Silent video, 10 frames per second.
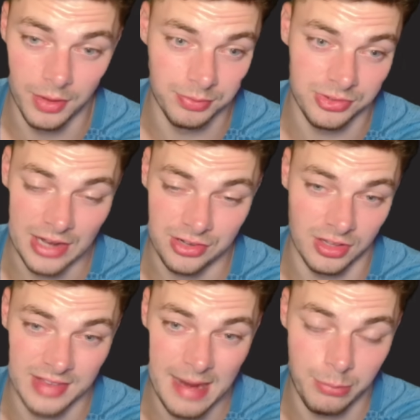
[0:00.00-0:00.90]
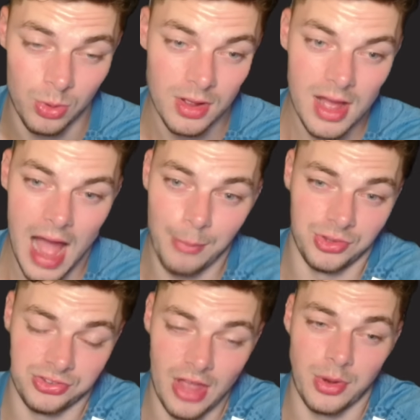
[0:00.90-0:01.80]
section of the table. And with
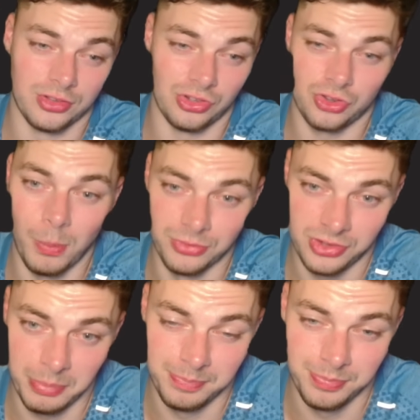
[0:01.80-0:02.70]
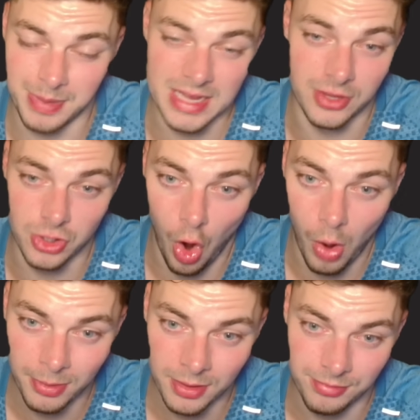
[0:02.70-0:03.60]
Stoke, it's just come to be the
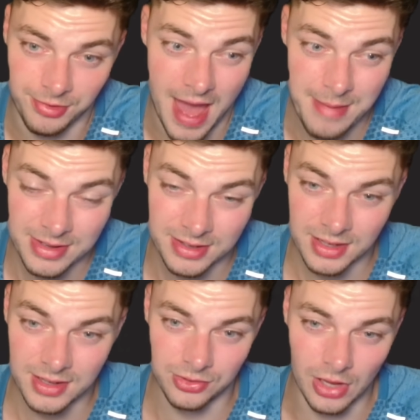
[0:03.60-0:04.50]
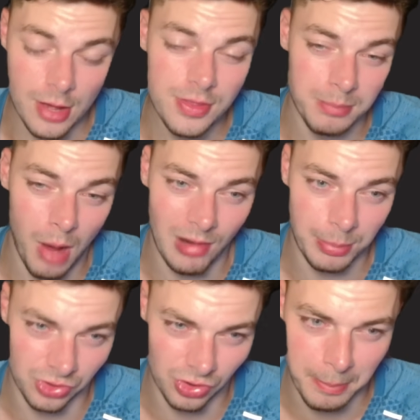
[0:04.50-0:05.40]
norm for them. So I don't think Mark Robins
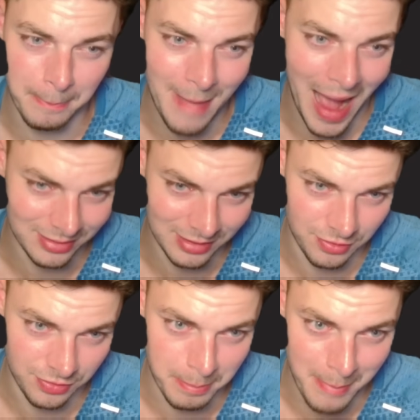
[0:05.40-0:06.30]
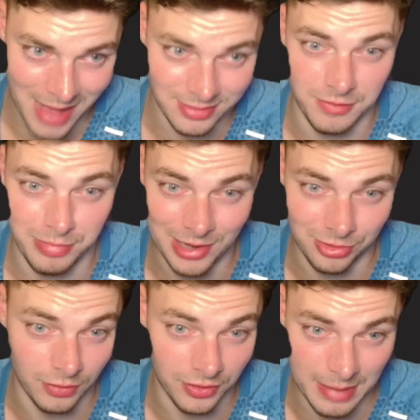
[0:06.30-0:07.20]
is under massive, massive pressure
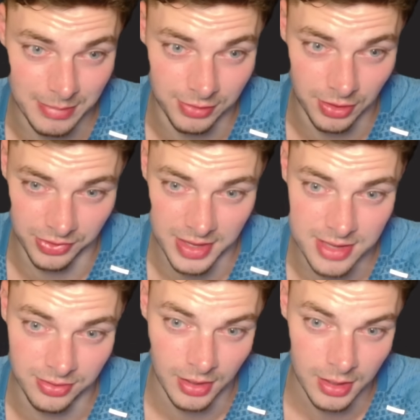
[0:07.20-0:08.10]
on the same level as these.